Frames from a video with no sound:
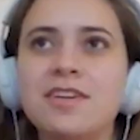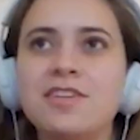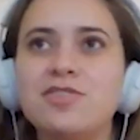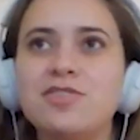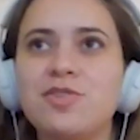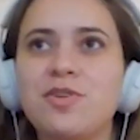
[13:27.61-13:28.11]

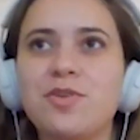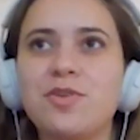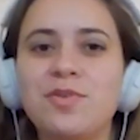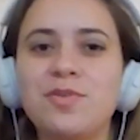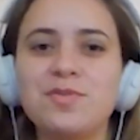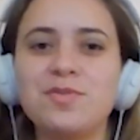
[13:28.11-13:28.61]

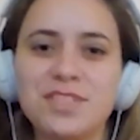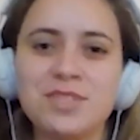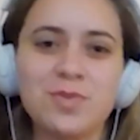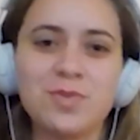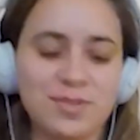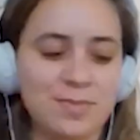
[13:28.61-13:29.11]
So
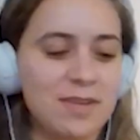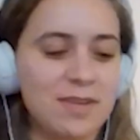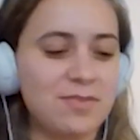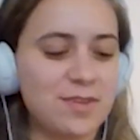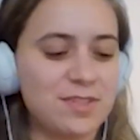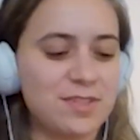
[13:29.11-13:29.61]
this was my
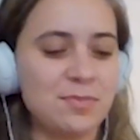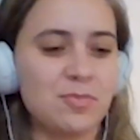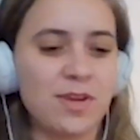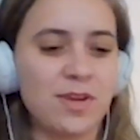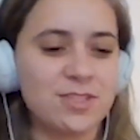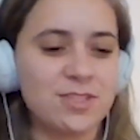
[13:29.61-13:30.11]
first
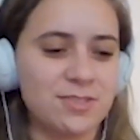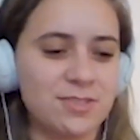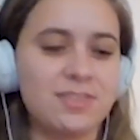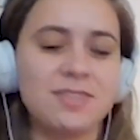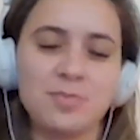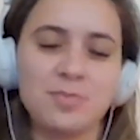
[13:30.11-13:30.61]

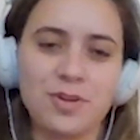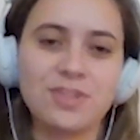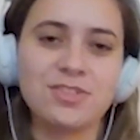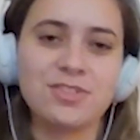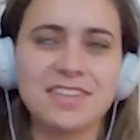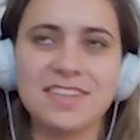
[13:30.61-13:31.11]

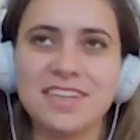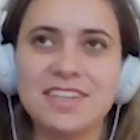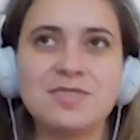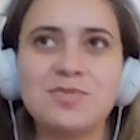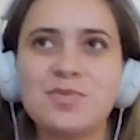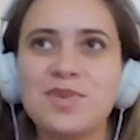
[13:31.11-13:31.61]
impression.
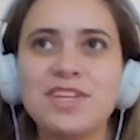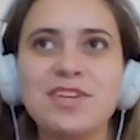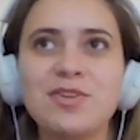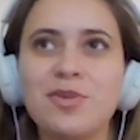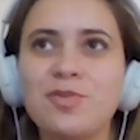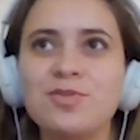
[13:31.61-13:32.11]
It's really
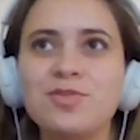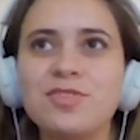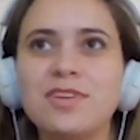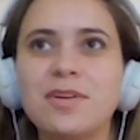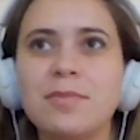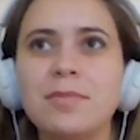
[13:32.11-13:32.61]
cold.
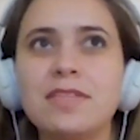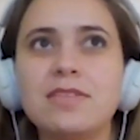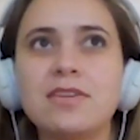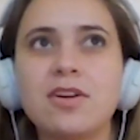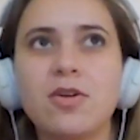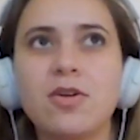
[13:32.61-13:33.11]
But
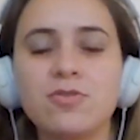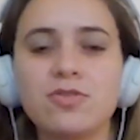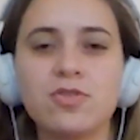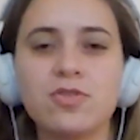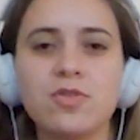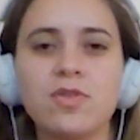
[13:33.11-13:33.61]

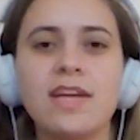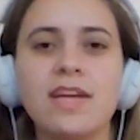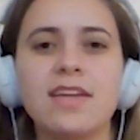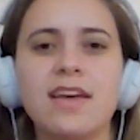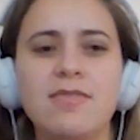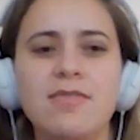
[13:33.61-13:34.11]
also,
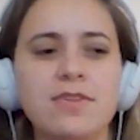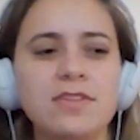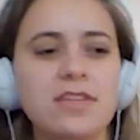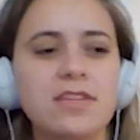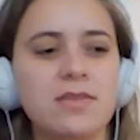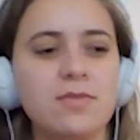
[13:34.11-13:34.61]
like,
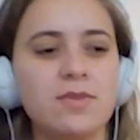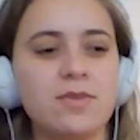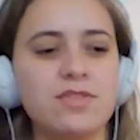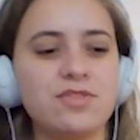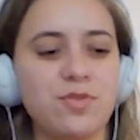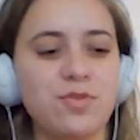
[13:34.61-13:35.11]
everything was
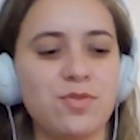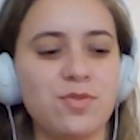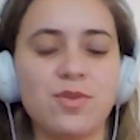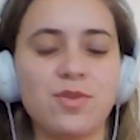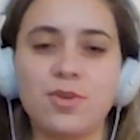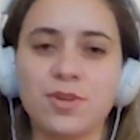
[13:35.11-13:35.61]

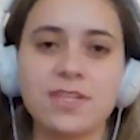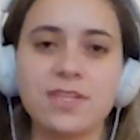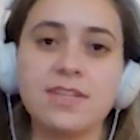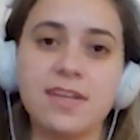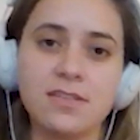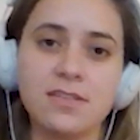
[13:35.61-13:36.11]
so
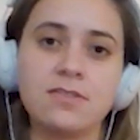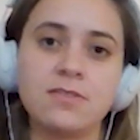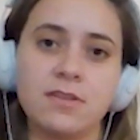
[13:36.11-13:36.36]
organized.